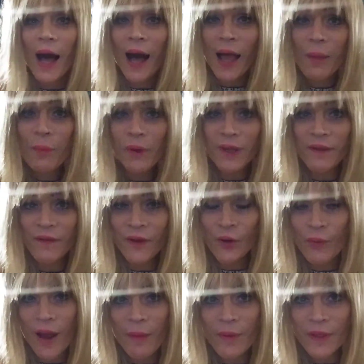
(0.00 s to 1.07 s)
I believe in
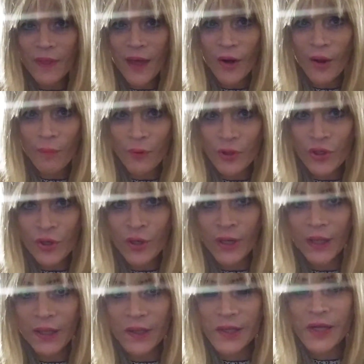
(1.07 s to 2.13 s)
grabbing that
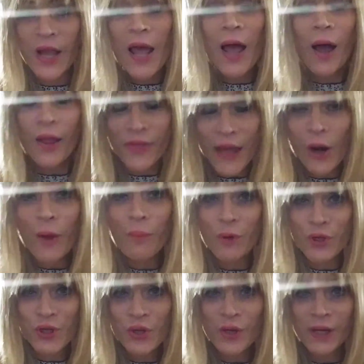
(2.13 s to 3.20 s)
opportunities that
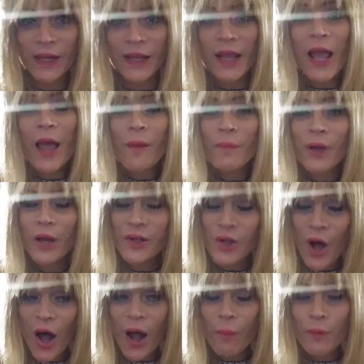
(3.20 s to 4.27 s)
opportunity because
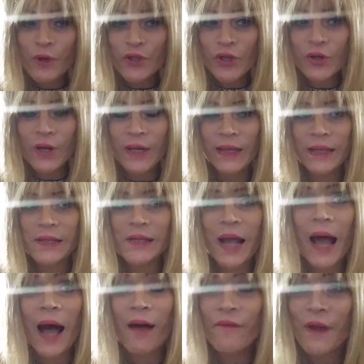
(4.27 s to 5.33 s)
opportunities
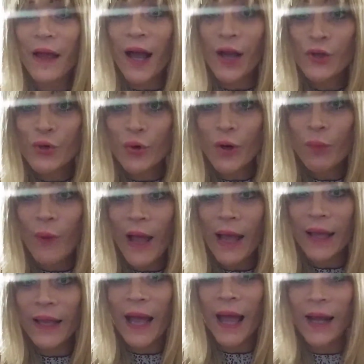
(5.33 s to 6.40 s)
have a
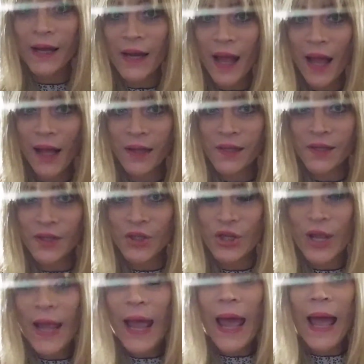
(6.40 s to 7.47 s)
doorway and an
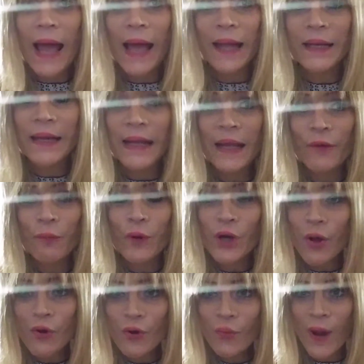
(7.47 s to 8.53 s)
exit. And if we
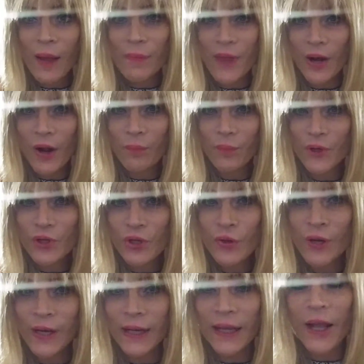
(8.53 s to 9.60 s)
don't grab that
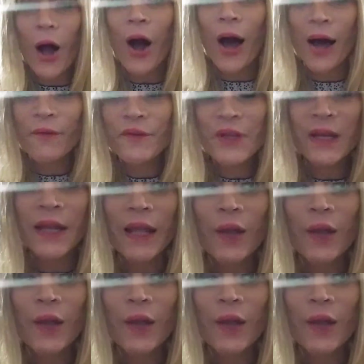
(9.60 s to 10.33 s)
opportunity, often